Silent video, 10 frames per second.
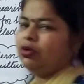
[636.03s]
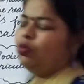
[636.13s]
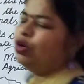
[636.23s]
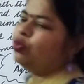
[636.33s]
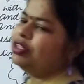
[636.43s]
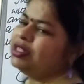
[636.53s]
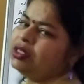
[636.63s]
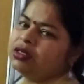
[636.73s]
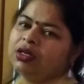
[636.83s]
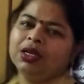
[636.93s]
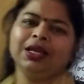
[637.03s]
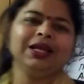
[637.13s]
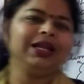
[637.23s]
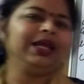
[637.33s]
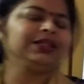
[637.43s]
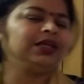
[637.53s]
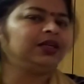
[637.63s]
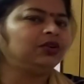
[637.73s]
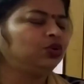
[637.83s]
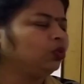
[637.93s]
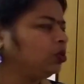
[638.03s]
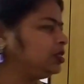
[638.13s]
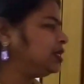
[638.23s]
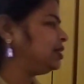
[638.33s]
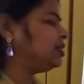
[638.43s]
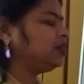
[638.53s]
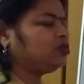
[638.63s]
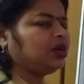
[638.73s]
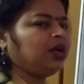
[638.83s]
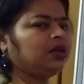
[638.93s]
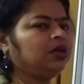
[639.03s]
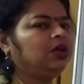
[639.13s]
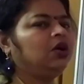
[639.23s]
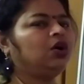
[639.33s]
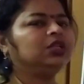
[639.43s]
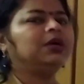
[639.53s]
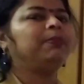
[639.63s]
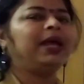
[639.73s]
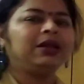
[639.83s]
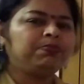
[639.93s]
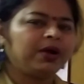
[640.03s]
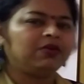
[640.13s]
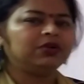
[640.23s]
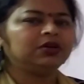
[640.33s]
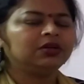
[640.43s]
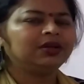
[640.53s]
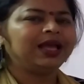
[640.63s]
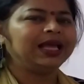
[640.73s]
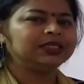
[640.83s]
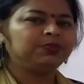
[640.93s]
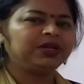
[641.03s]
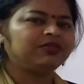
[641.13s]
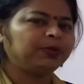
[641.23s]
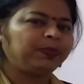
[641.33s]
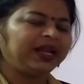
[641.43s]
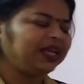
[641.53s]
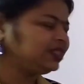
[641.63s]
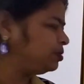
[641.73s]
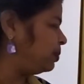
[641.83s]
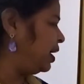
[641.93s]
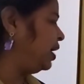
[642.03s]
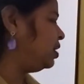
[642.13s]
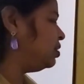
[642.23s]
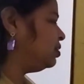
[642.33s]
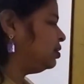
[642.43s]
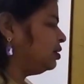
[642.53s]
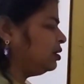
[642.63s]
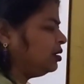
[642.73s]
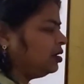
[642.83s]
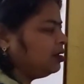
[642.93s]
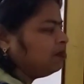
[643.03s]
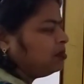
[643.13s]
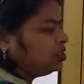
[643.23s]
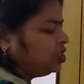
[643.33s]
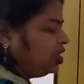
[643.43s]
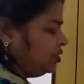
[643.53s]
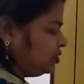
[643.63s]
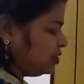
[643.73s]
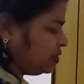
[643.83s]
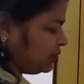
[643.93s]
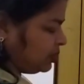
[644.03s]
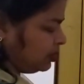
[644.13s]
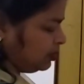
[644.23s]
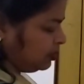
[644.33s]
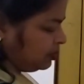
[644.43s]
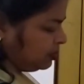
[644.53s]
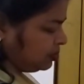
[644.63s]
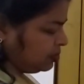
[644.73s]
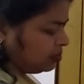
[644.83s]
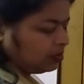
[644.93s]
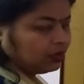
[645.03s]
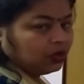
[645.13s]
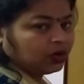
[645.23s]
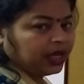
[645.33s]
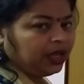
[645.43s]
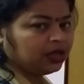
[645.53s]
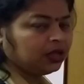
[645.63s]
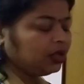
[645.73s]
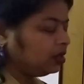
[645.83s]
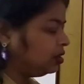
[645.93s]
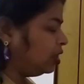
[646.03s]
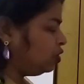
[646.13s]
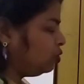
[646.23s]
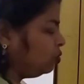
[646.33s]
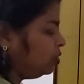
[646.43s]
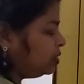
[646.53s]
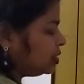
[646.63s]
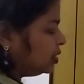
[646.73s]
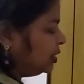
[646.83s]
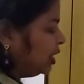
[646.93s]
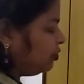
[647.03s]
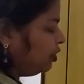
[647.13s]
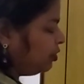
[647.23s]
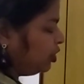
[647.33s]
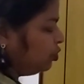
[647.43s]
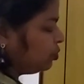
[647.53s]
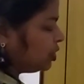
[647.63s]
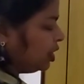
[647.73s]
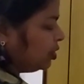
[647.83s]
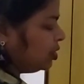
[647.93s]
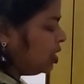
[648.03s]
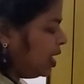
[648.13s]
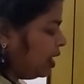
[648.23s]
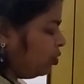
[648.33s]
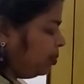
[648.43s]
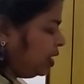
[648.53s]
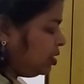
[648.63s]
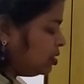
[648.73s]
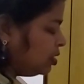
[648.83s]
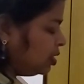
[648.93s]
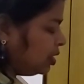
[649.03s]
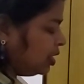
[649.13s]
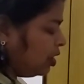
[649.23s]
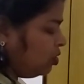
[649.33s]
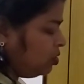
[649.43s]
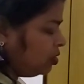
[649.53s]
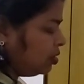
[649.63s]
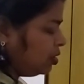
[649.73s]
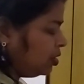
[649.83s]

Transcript: What was it? Like the tools, etc., or the manpower has been replaced by machines. Okay, the tools that we were using have been now